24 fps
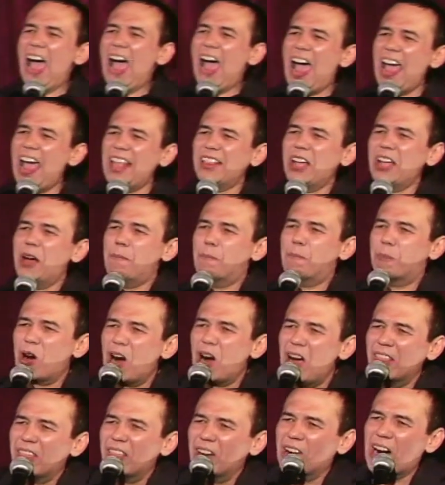And the
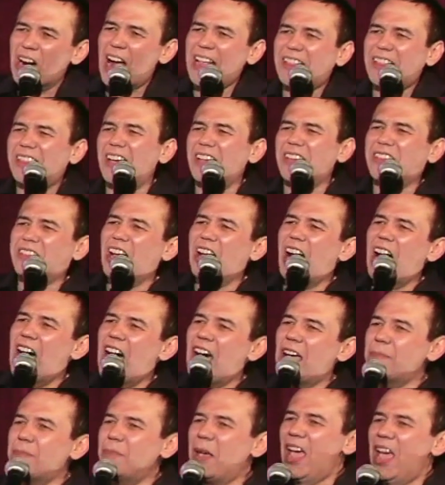brother at the
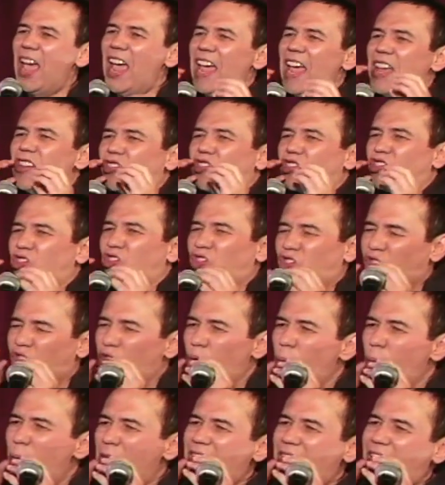time is
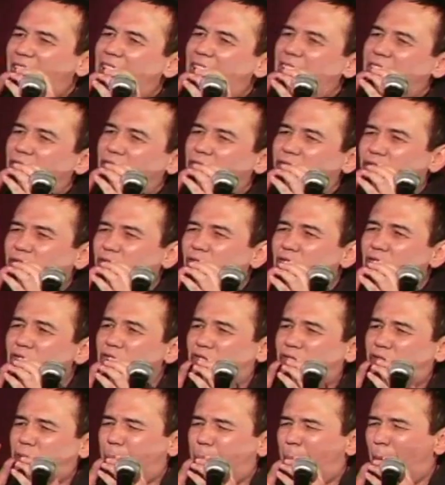chewing on the
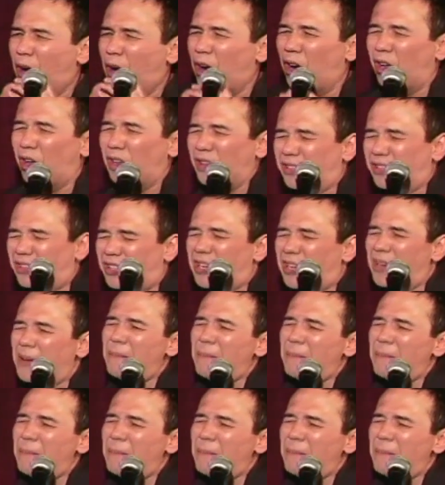dog's balls.